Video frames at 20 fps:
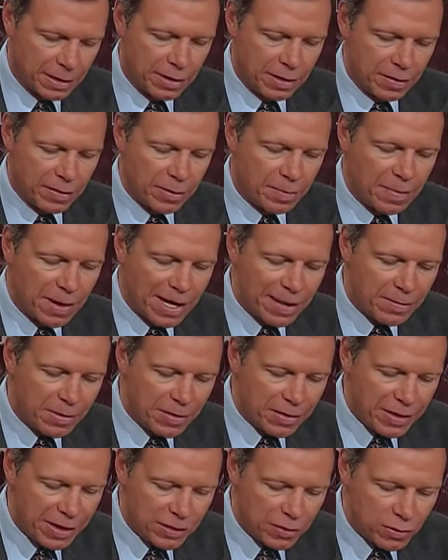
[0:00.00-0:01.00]
The
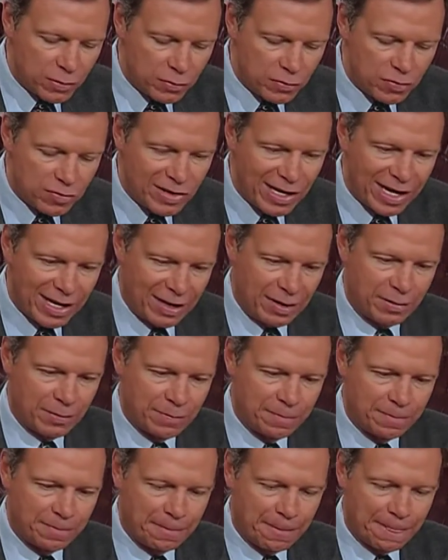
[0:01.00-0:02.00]
Bible then goes
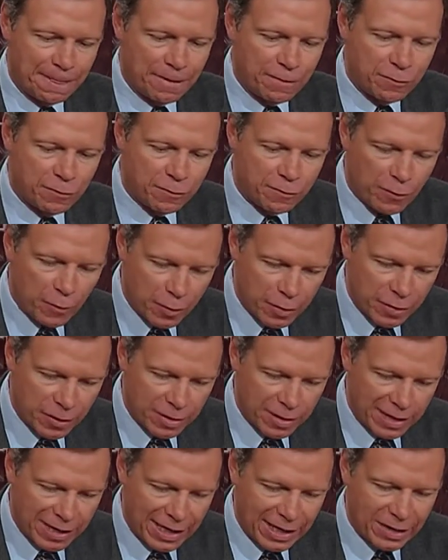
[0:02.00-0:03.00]
down
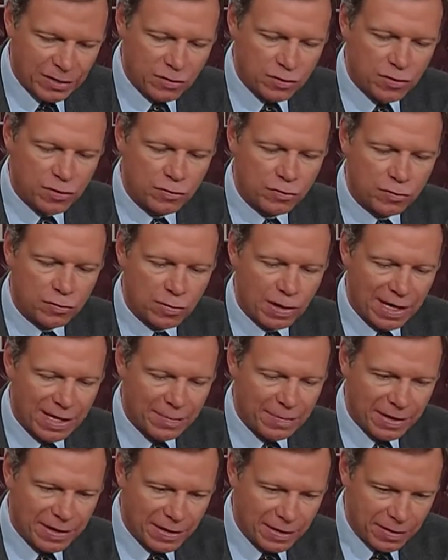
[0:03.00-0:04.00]
further in
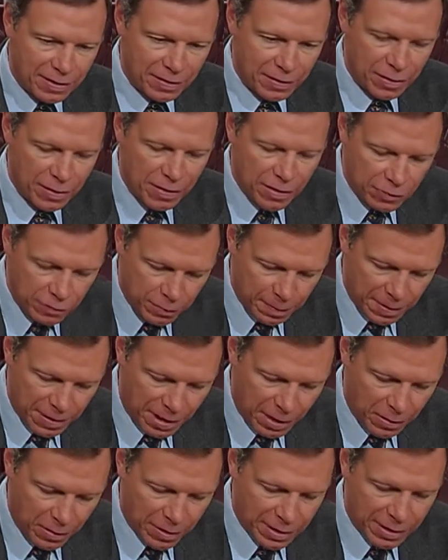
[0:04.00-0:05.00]
describing this
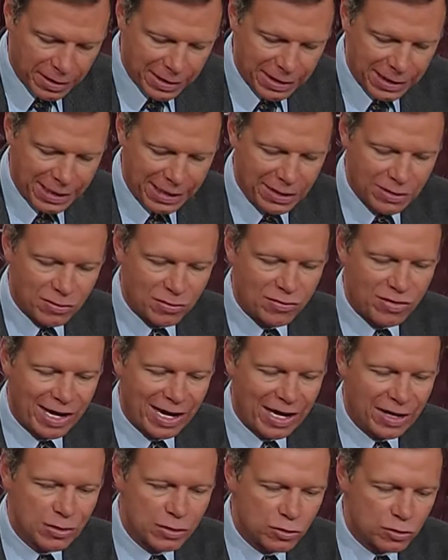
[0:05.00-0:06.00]
power in
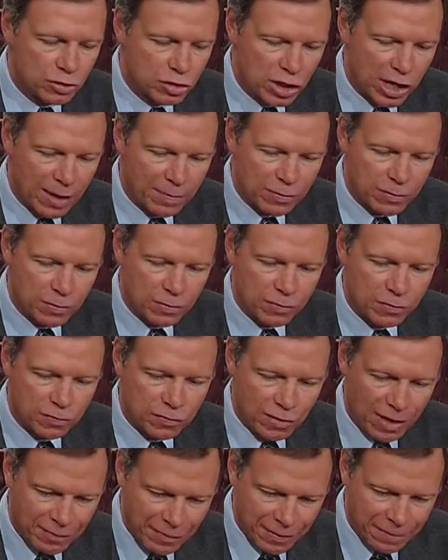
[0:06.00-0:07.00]
Daniel chapter
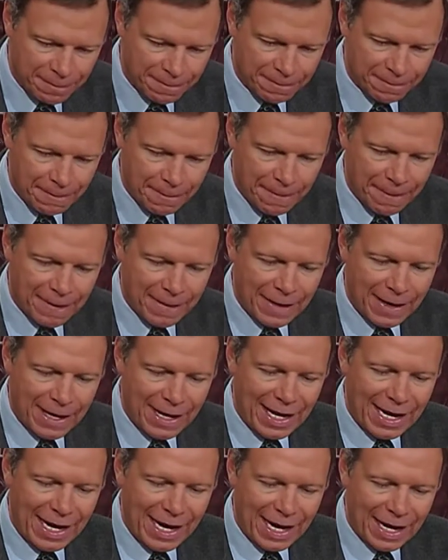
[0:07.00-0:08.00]
7,
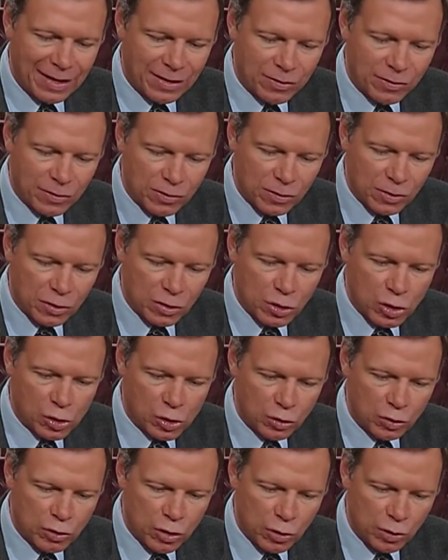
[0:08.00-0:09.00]
and
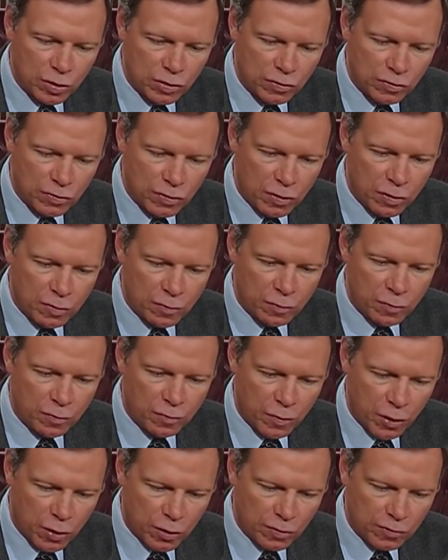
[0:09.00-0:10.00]
you'll notice
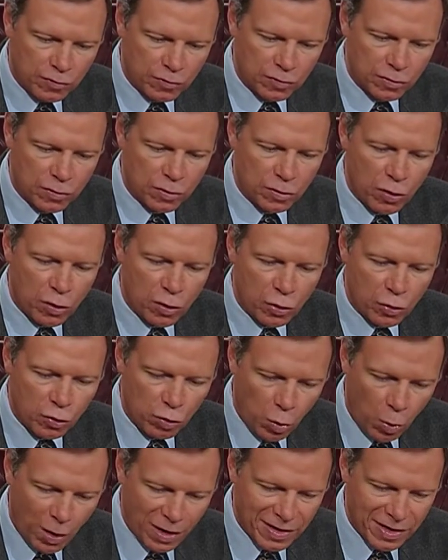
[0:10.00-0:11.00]
verse
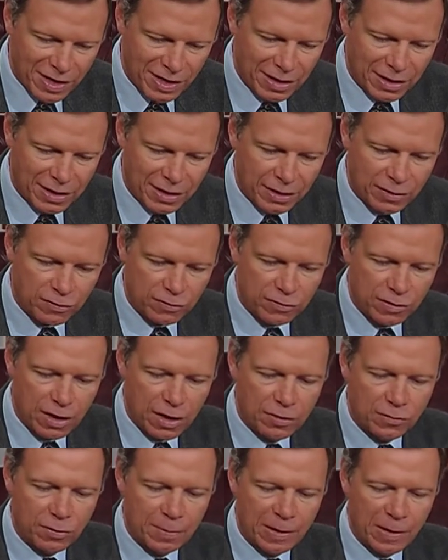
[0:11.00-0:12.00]
20. It
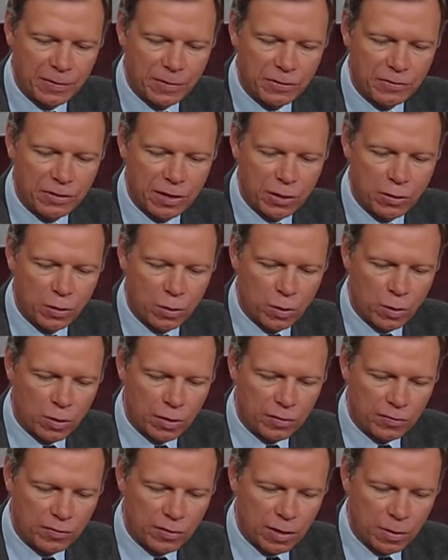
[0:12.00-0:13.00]
says about the ten
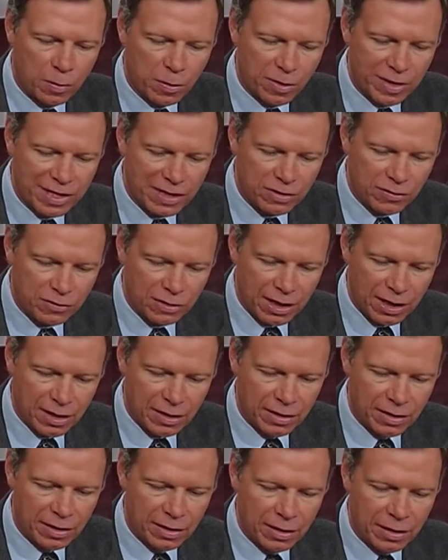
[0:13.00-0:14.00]
horns that were in its
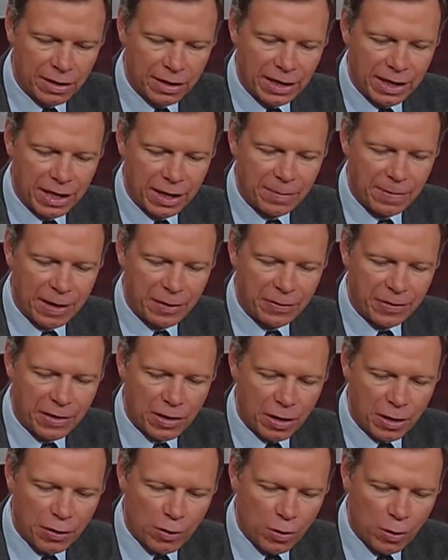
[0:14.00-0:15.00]
head, and about the
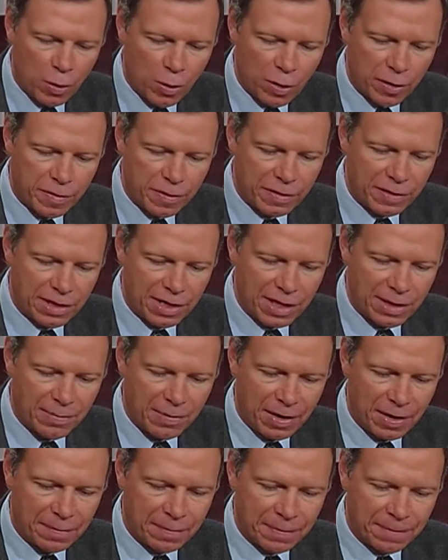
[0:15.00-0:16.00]
other horn that came
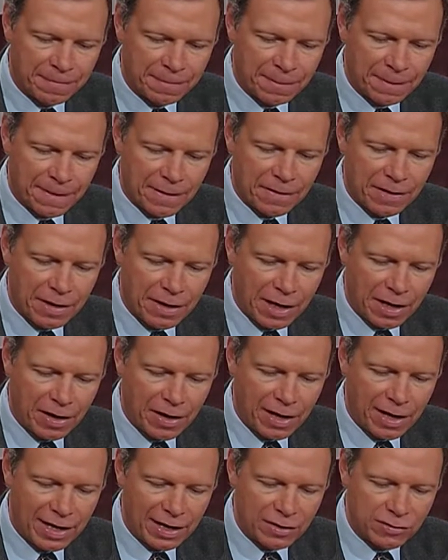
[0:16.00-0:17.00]
up that had
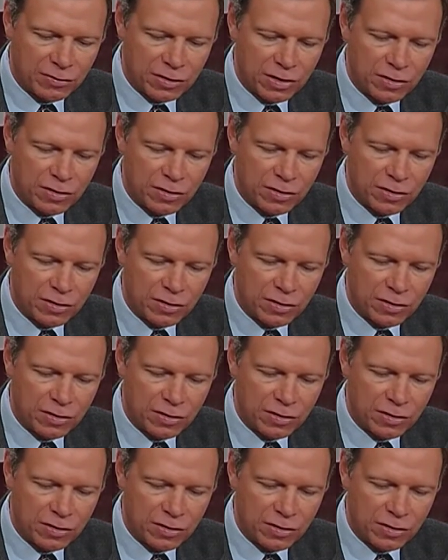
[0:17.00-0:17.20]
eyes.